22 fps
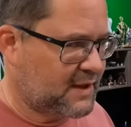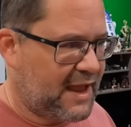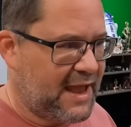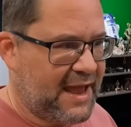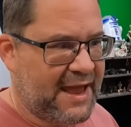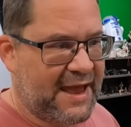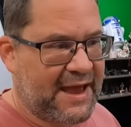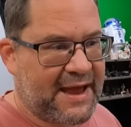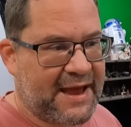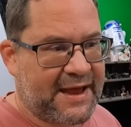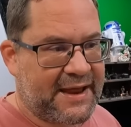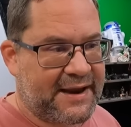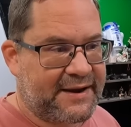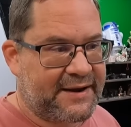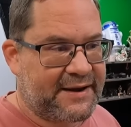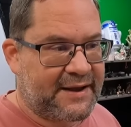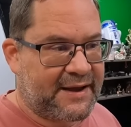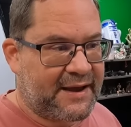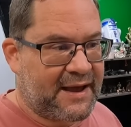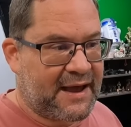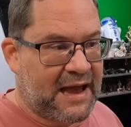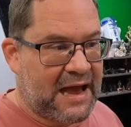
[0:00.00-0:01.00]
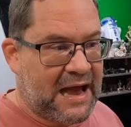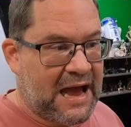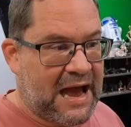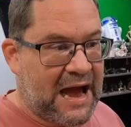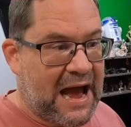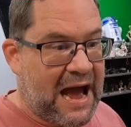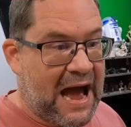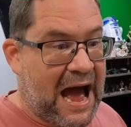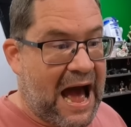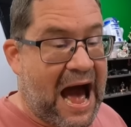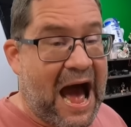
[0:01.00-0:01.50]
And
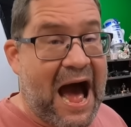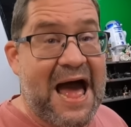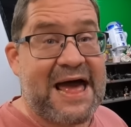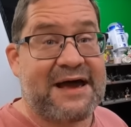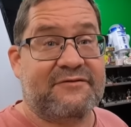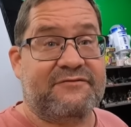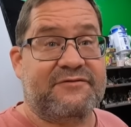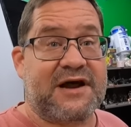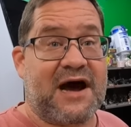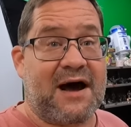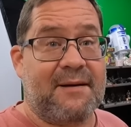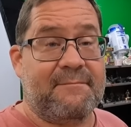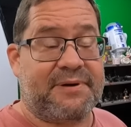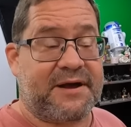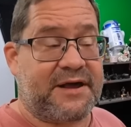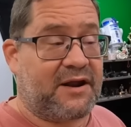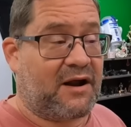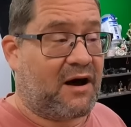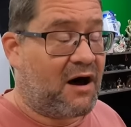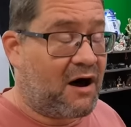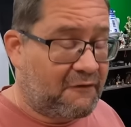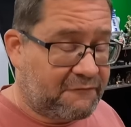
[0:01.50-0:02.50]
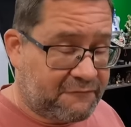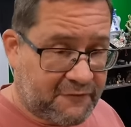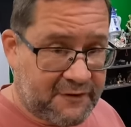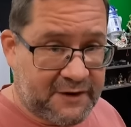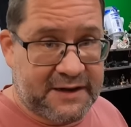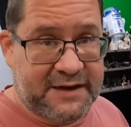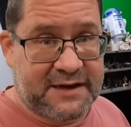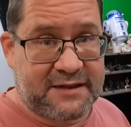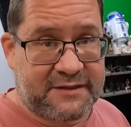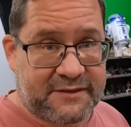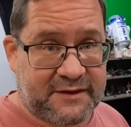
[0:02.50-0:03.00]
I have not been
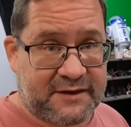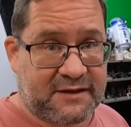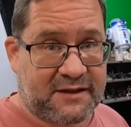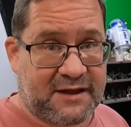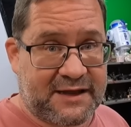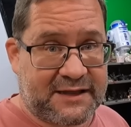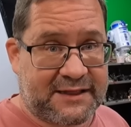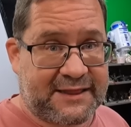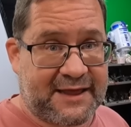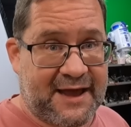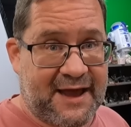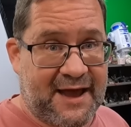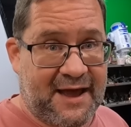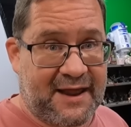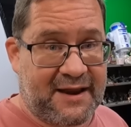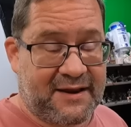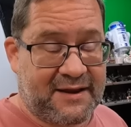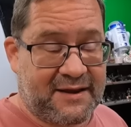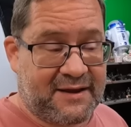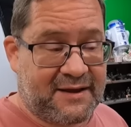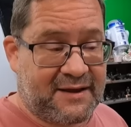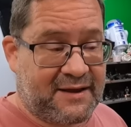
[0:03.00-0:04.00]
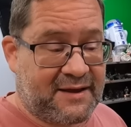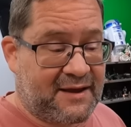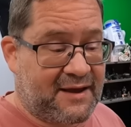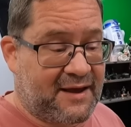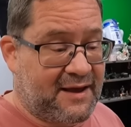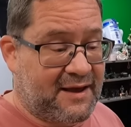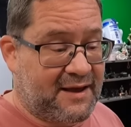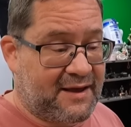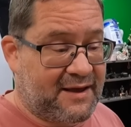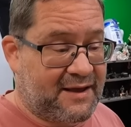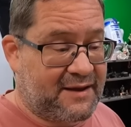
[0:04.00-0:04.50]
offered anything like that.
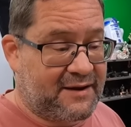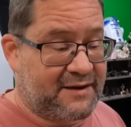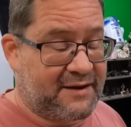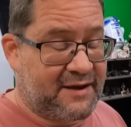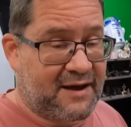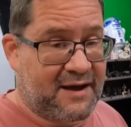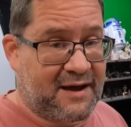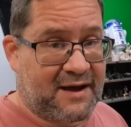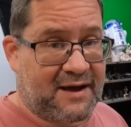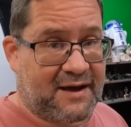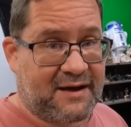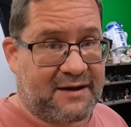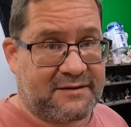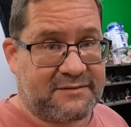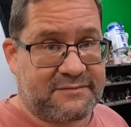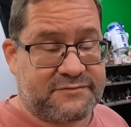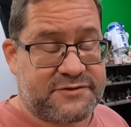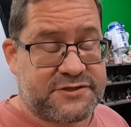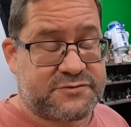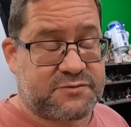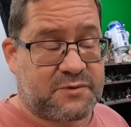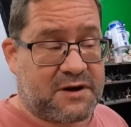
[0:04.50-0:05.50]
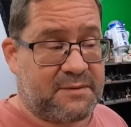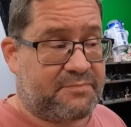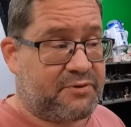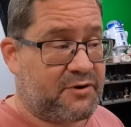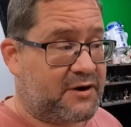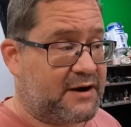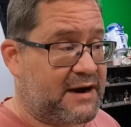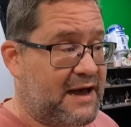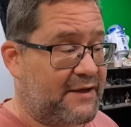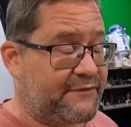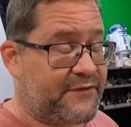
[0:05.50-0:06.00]
And uh, just want to
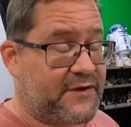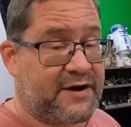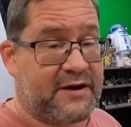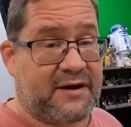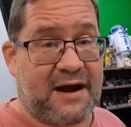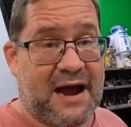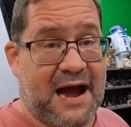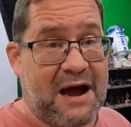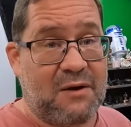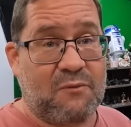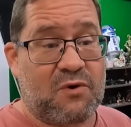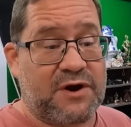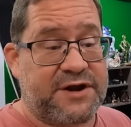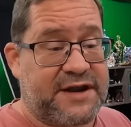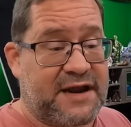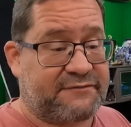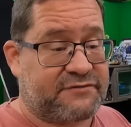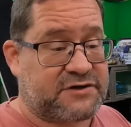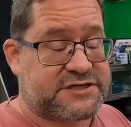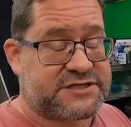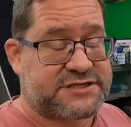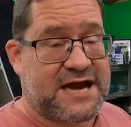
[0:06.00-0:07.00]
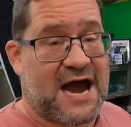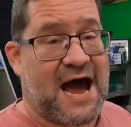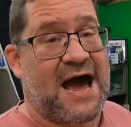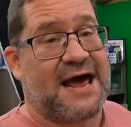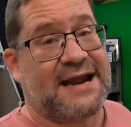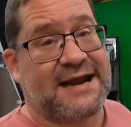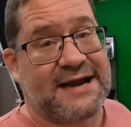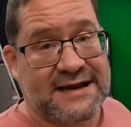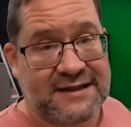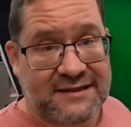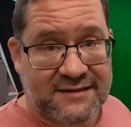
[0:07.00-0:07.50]
put it out there. I would never
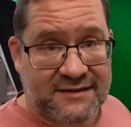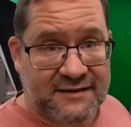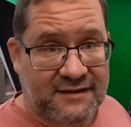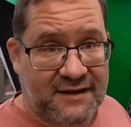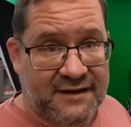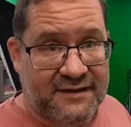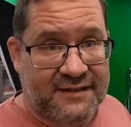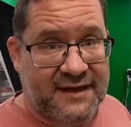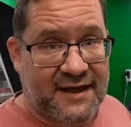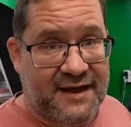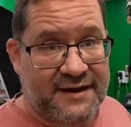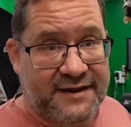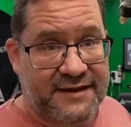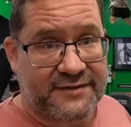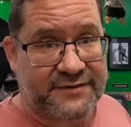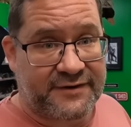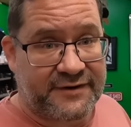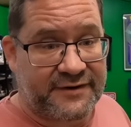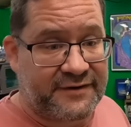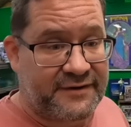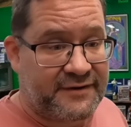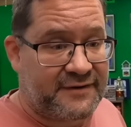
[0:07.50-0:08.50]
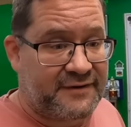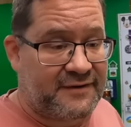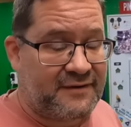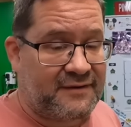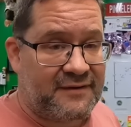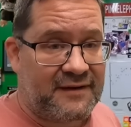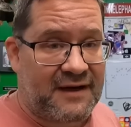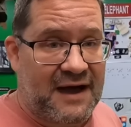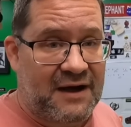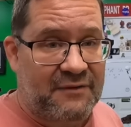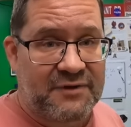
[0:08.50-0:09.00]
sign anything like that either.
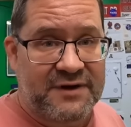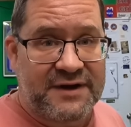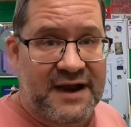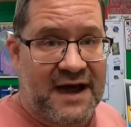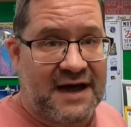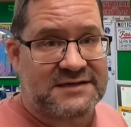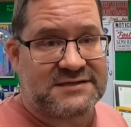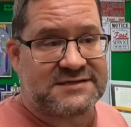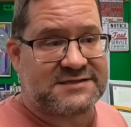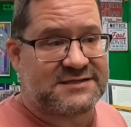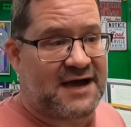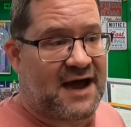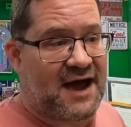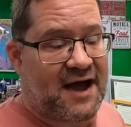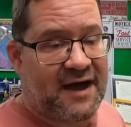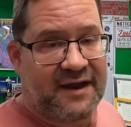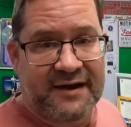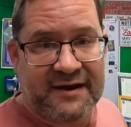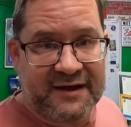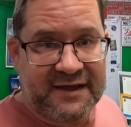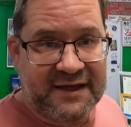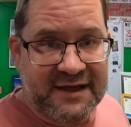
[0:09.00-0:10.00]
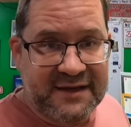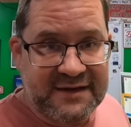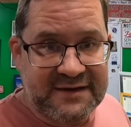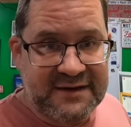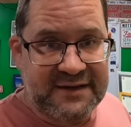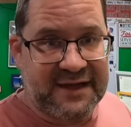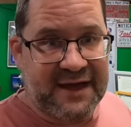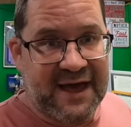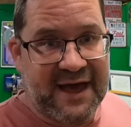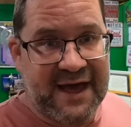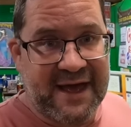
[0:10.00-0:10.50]
I would not sign an
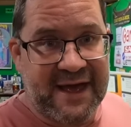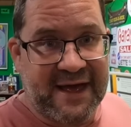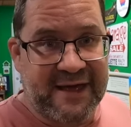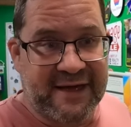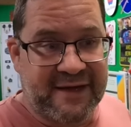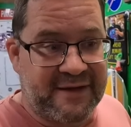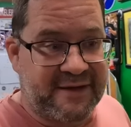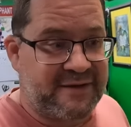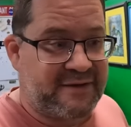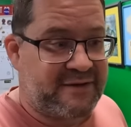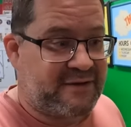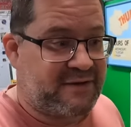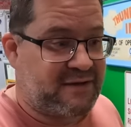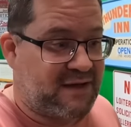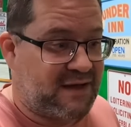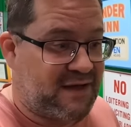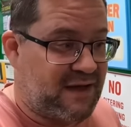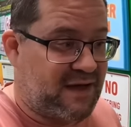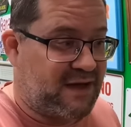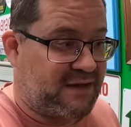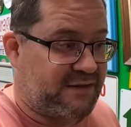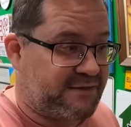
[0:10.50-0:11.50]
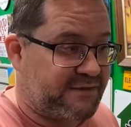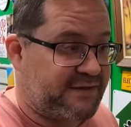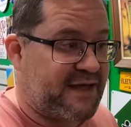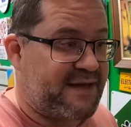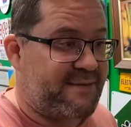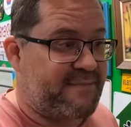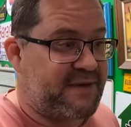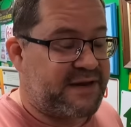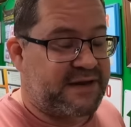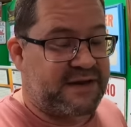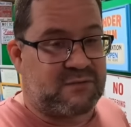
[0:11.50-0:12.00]
NDA uh,
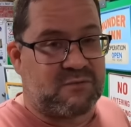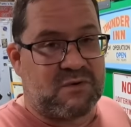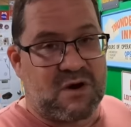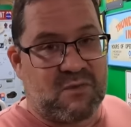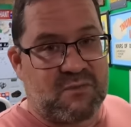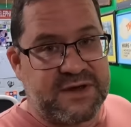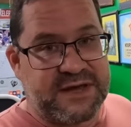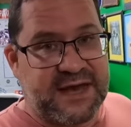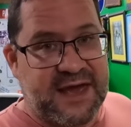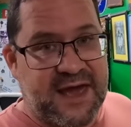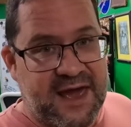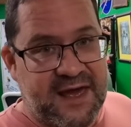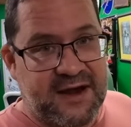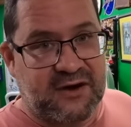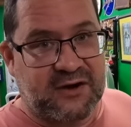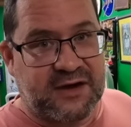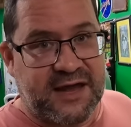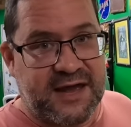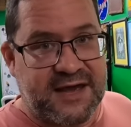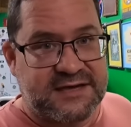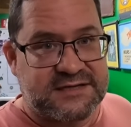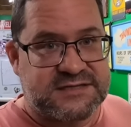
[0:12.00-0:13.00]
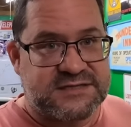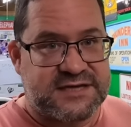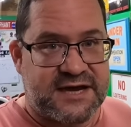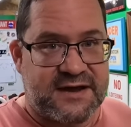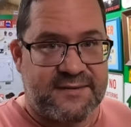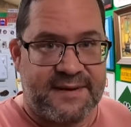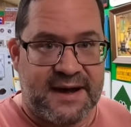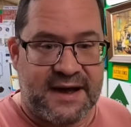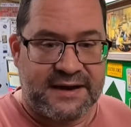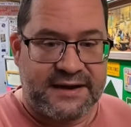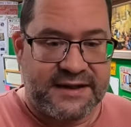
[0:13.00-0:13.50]
limiting what we can or can't say
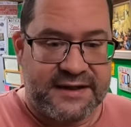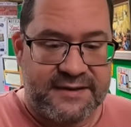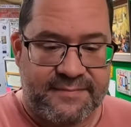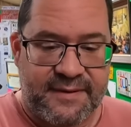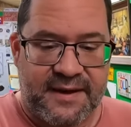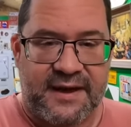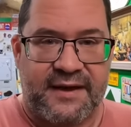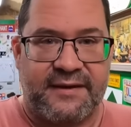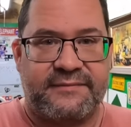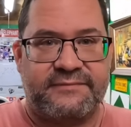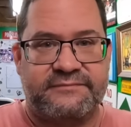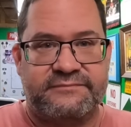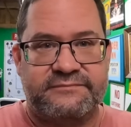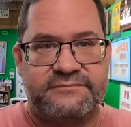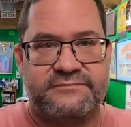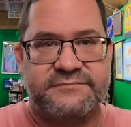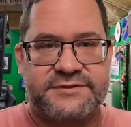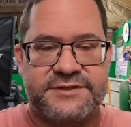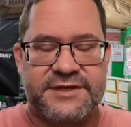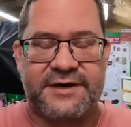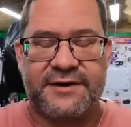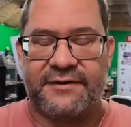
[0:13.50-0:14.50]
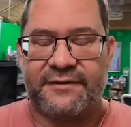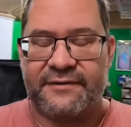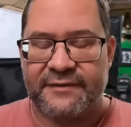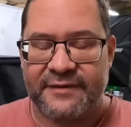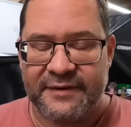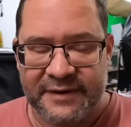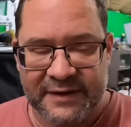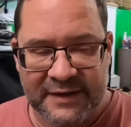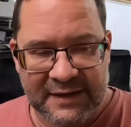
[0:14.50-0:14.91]
about eBay. So,